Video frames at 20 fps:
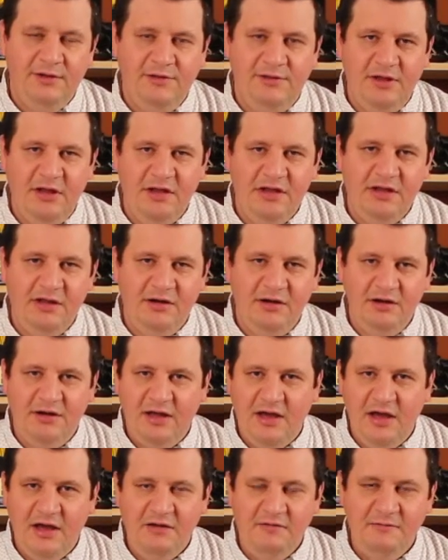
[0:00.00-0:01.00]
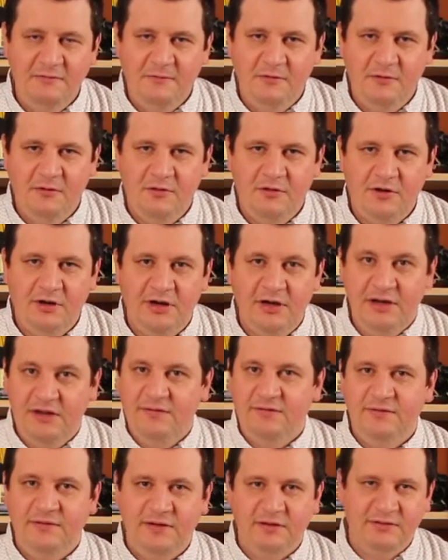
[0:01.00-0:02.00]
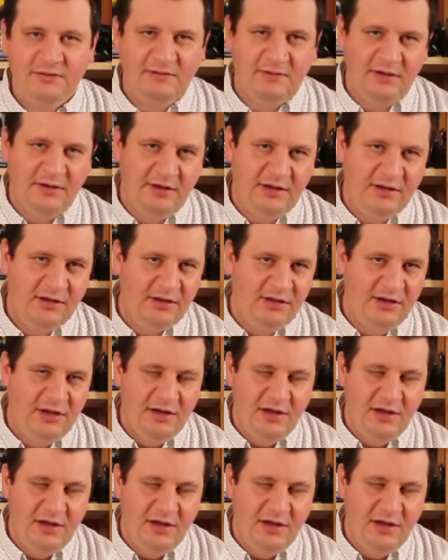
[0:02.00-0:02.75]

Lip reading: taking a knife or an insect, saying,